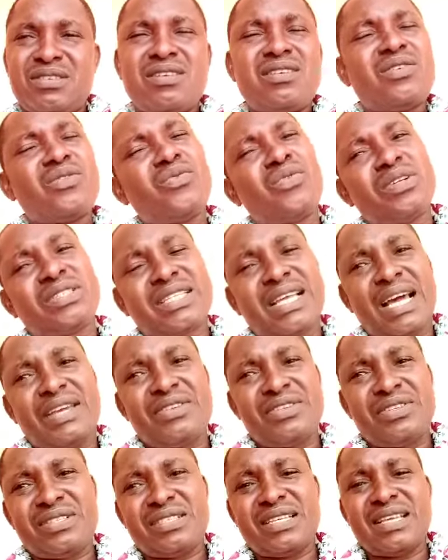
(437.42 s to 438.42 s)
what can you
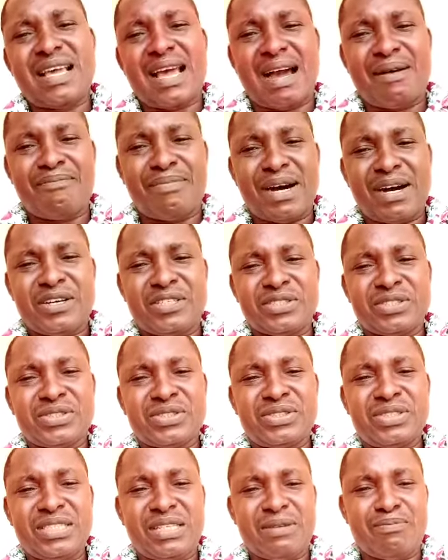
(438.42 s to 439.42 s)
say about
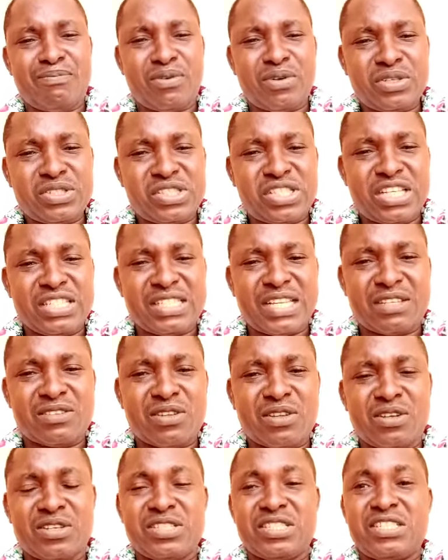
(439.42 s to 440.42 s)
the blockchain
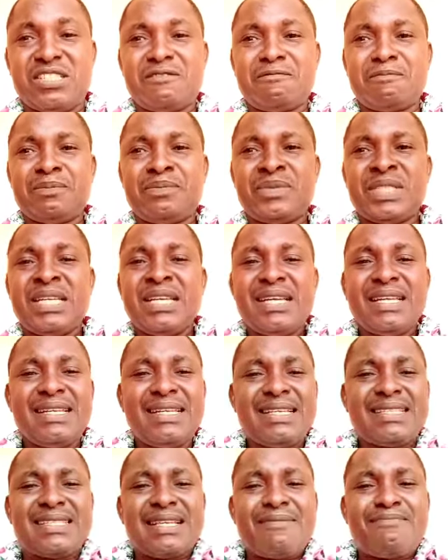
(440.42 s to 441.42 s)
technology?
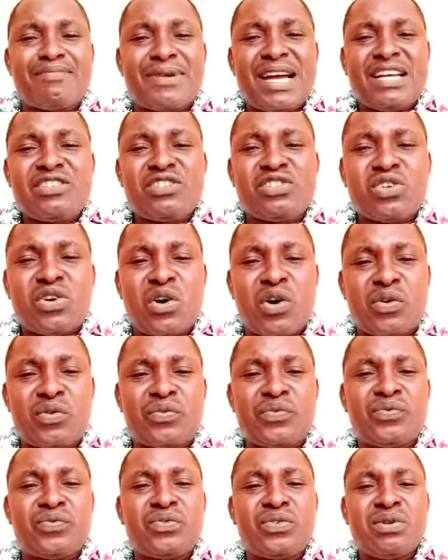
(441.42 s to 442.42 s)
This is a branch of
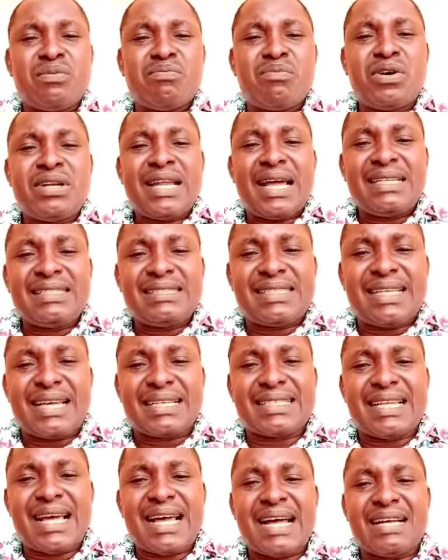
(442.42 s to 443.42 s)
modern tech
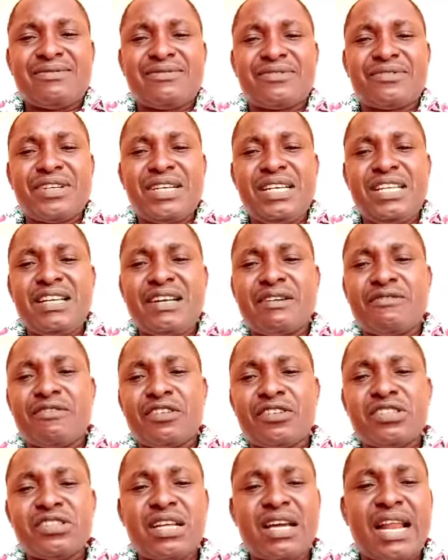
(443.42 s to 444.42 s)
that have really
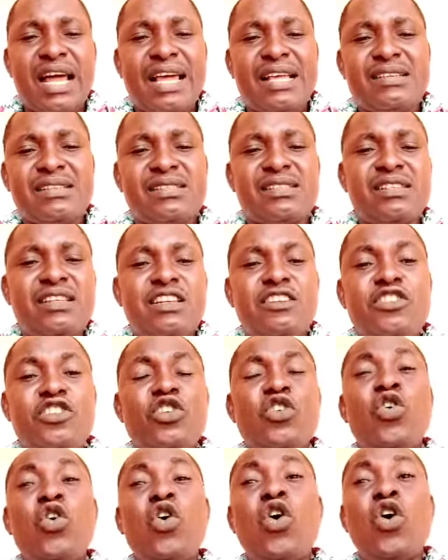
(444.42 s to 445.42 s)
revolutionized the
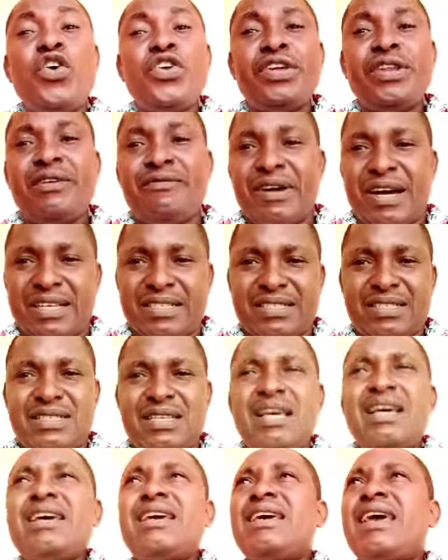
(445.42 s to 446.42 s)
whole universe.
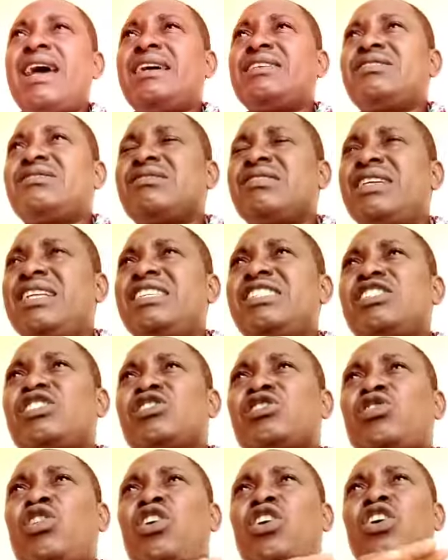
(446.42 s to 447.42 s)
It has really
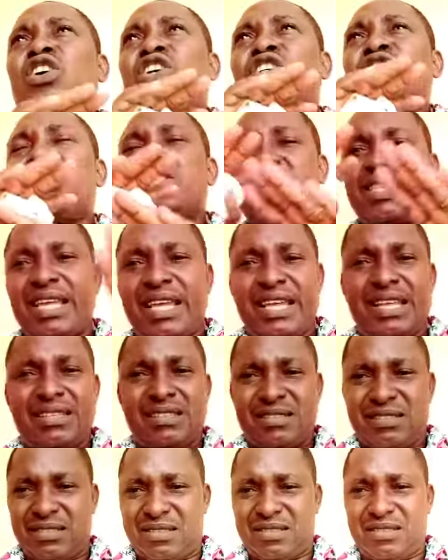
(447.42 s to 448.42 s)
turned
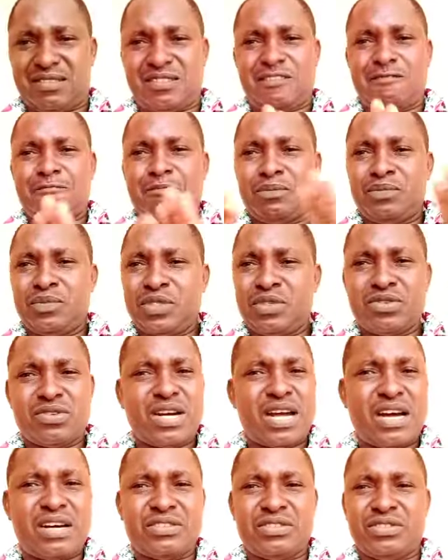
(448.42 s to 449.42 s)
things
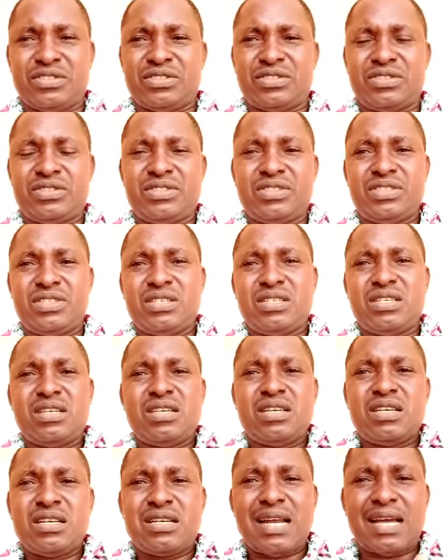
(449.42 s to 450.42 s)
round
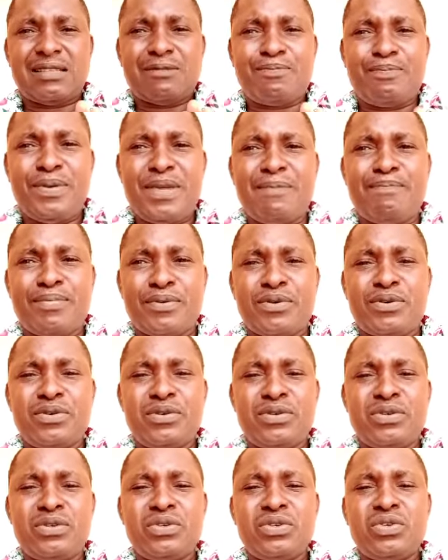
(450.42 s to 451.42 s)
that people
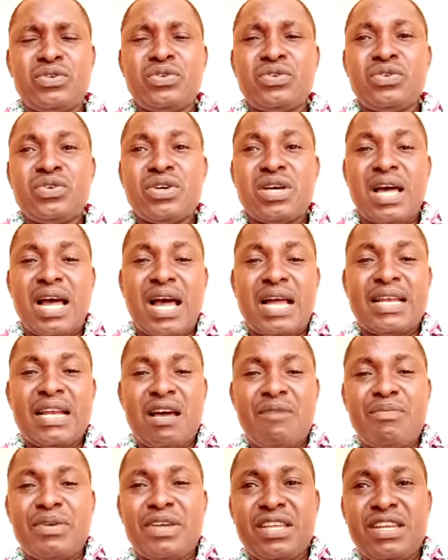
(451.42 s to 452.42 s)
are now
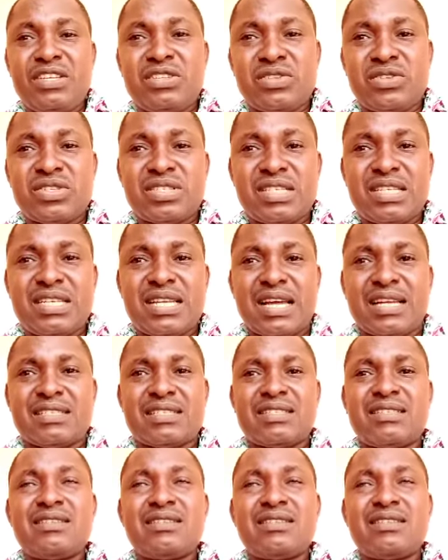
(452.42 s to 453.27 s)
beginning to see that